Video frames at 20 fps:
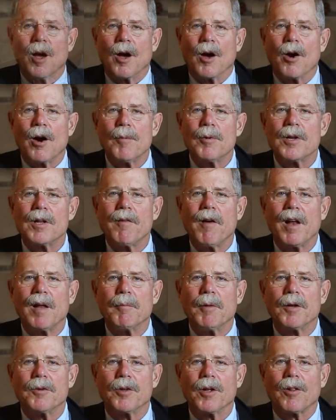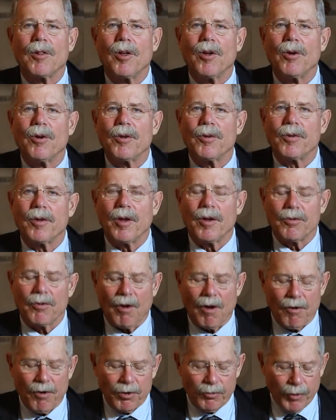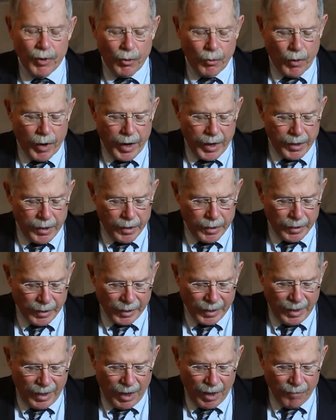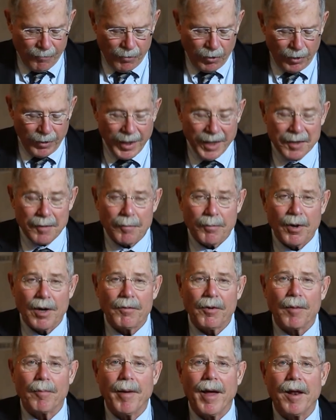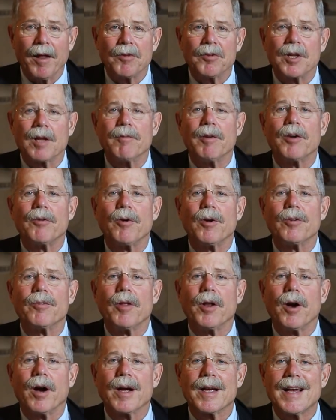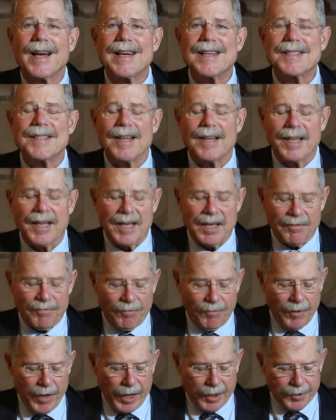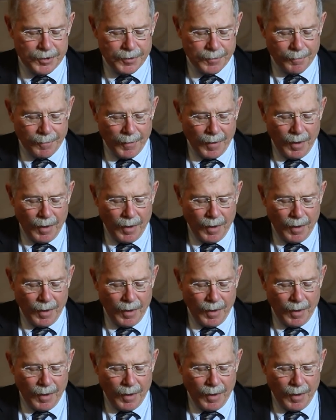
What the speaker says: Urban development, to close, has always required a careful and imperfect balancing of interests that are constantly in flux.